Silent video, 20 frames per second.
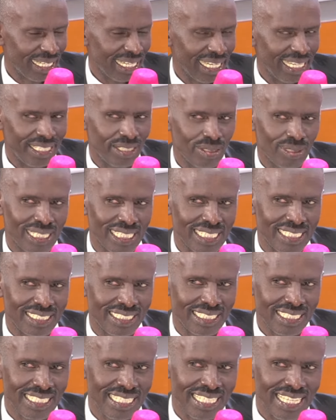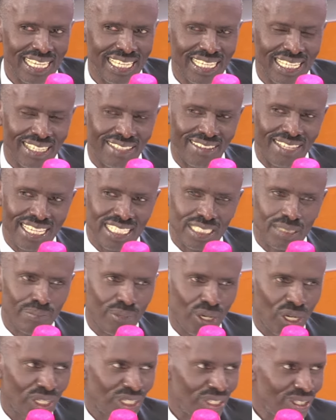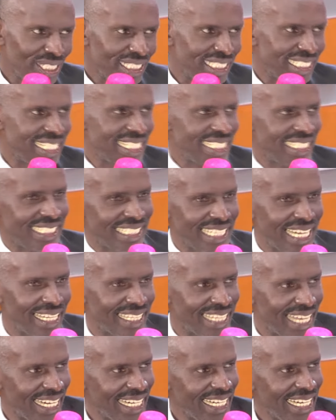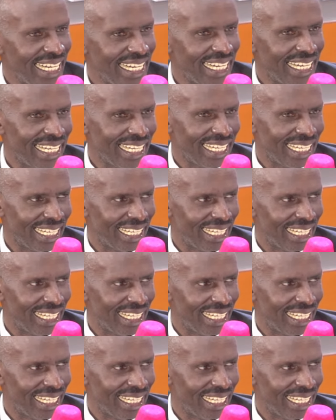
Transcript: And you can see that there is more noise this year than last,